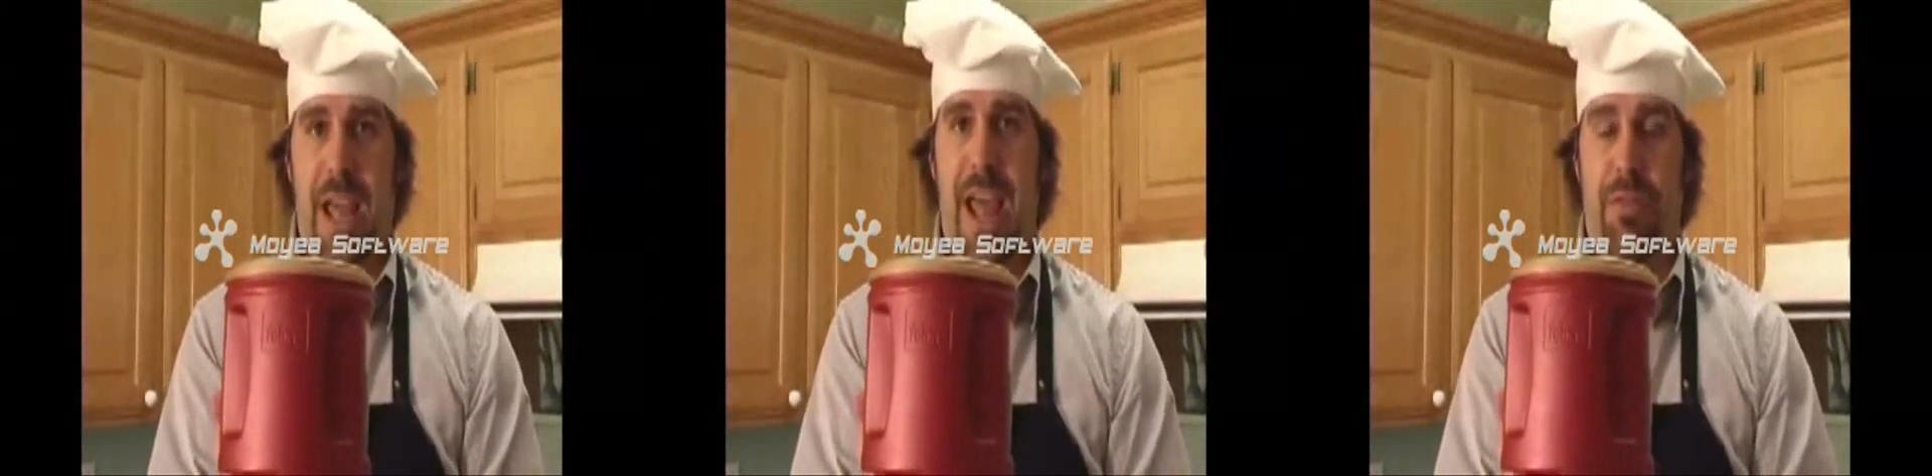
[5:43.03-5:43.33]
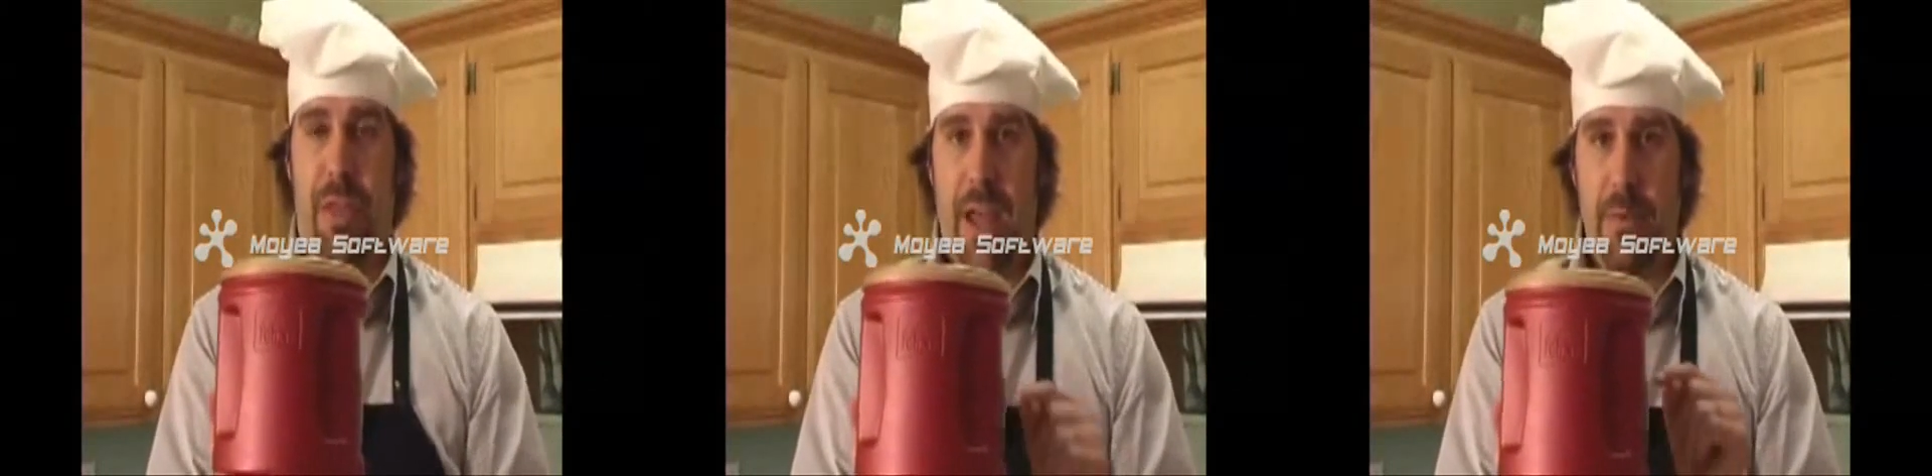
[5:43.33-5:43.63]

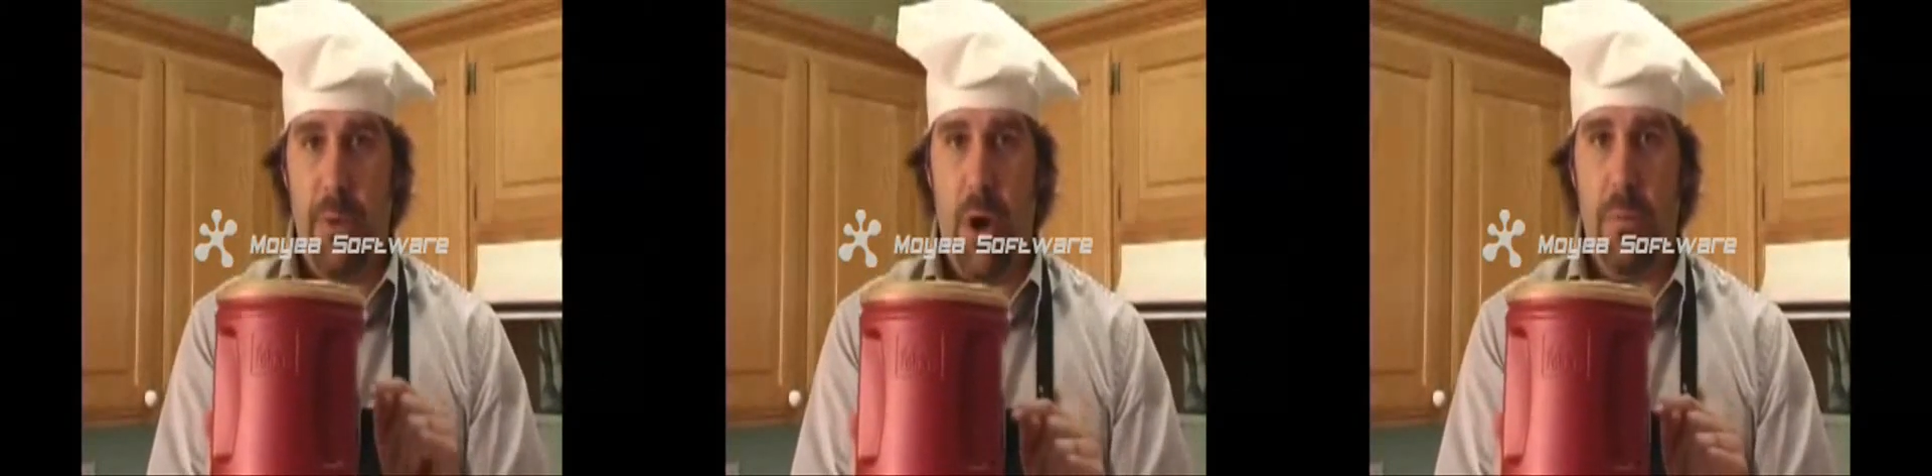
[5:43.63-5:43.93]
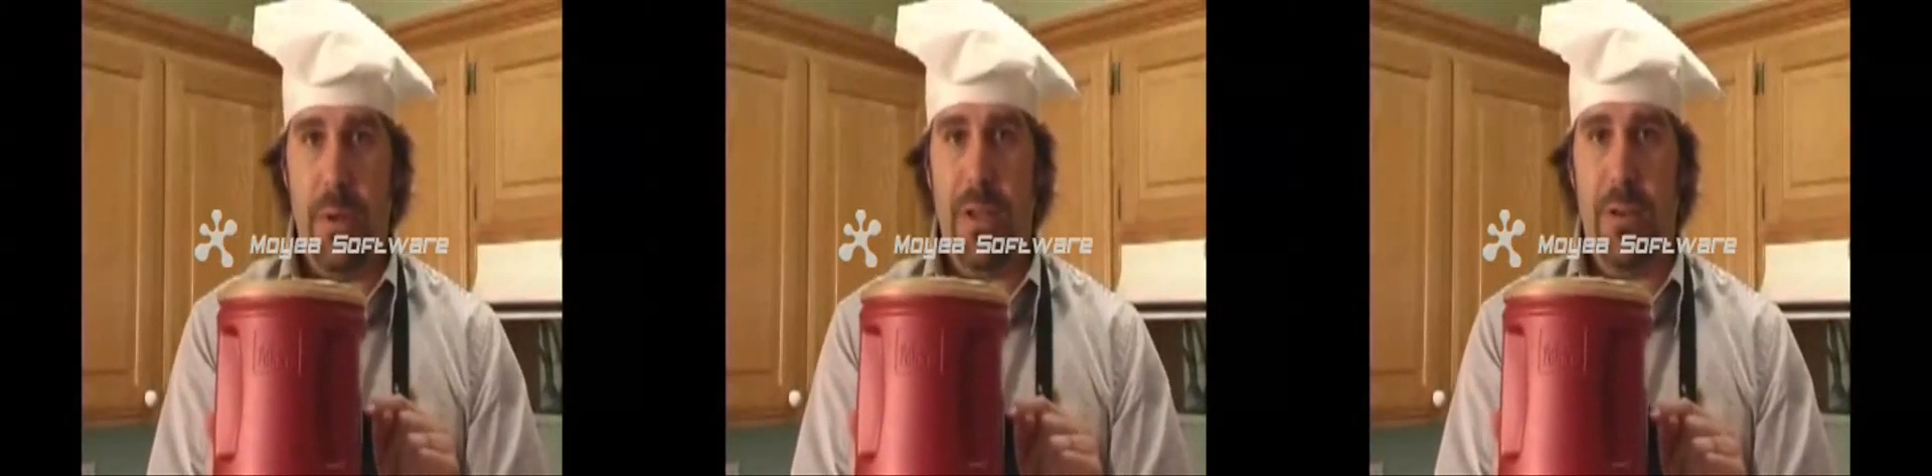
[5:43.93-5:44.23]
at that
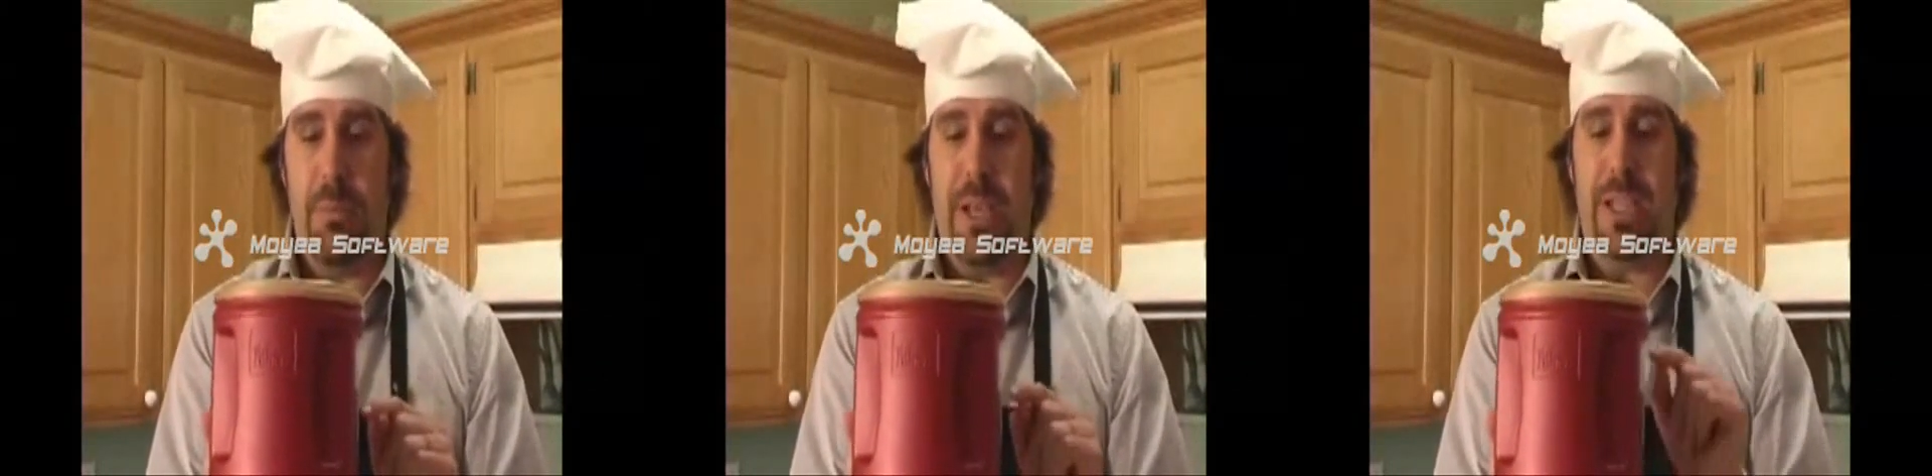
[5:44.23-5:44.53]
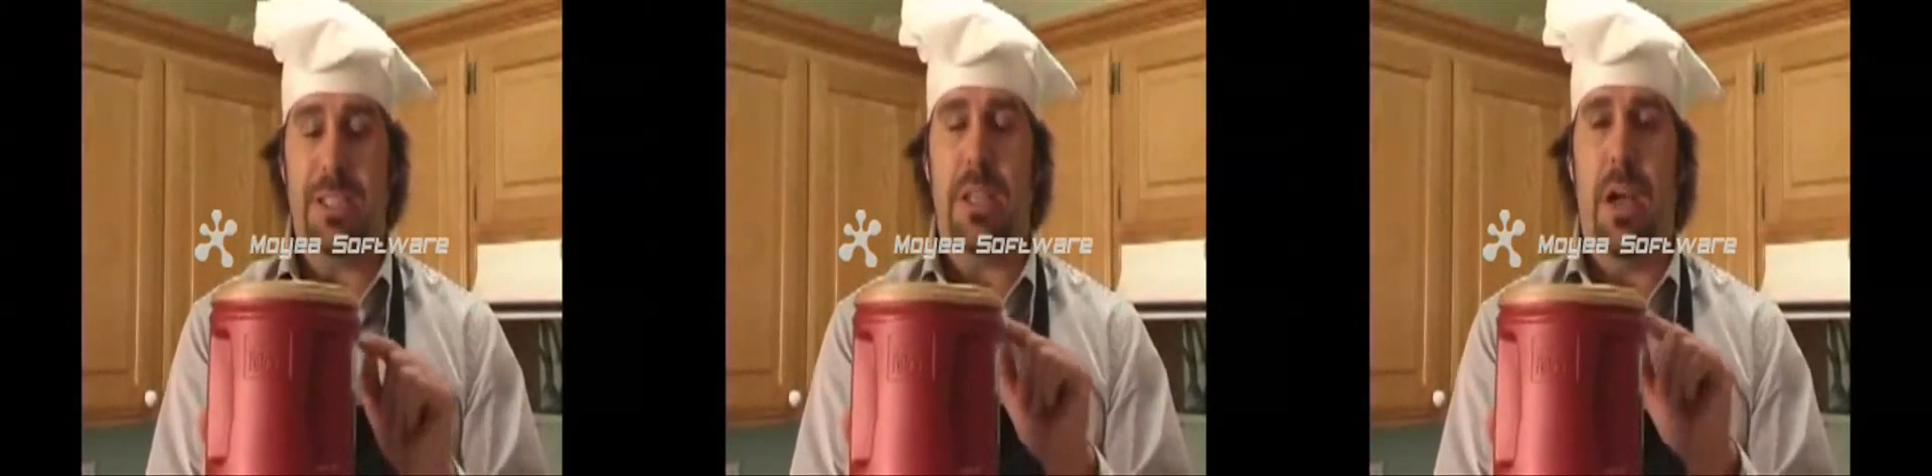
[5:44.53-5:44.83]
moment
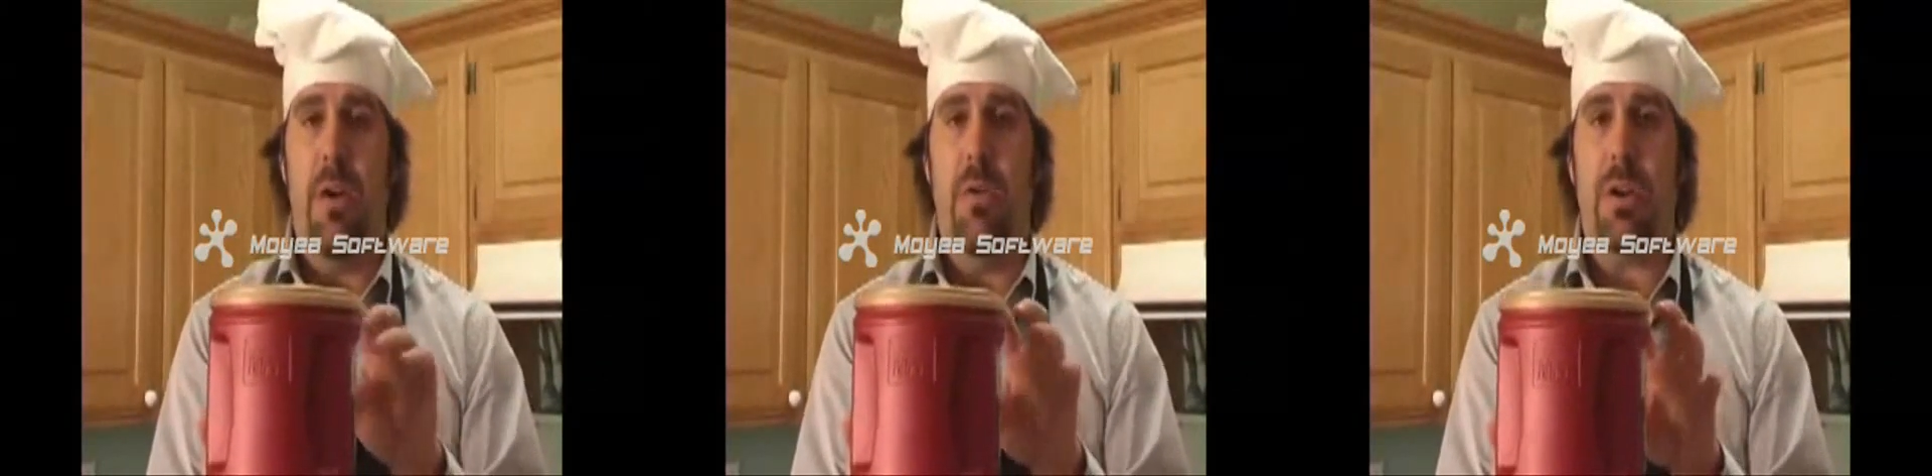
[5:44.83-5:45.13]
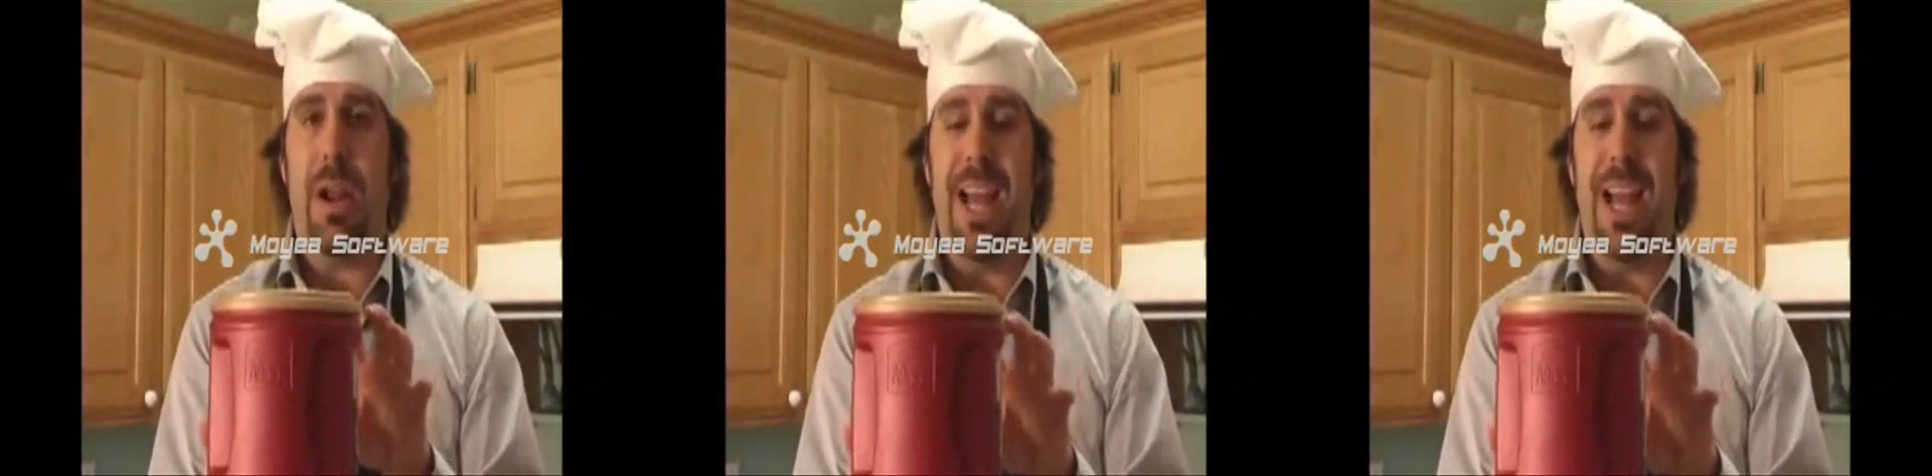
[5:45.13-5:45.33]
because the odor